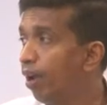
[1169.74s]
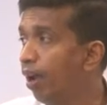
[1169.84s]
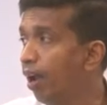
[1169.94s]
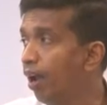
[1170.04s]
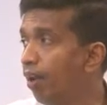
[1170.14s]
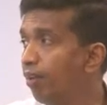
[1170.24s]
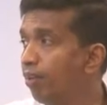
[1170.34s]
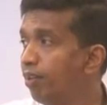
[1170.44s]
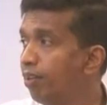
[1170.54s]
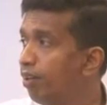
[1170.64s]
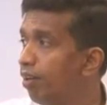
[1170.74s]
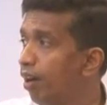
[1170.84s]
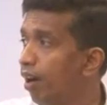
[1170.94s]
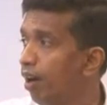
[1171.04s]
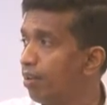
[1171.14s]
And
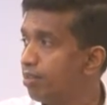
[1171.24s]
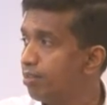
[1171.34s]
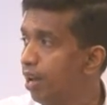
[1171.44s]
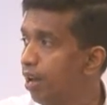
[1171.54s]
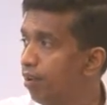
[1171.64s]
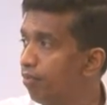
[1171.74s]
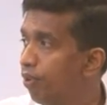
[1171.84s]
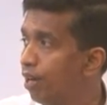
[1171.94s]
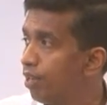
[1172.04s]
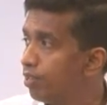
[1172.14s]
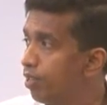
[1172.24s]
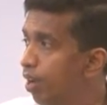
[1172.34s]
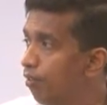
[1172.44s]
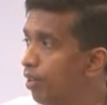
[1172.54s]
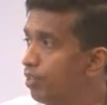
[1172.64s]
understand financial
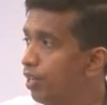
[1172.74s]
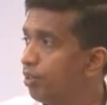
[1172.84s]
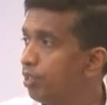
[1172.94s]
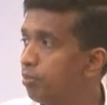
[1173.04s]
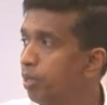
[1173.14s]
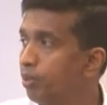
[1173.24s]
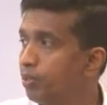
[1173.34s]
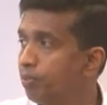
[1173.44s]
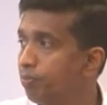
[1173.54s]
language and terminology.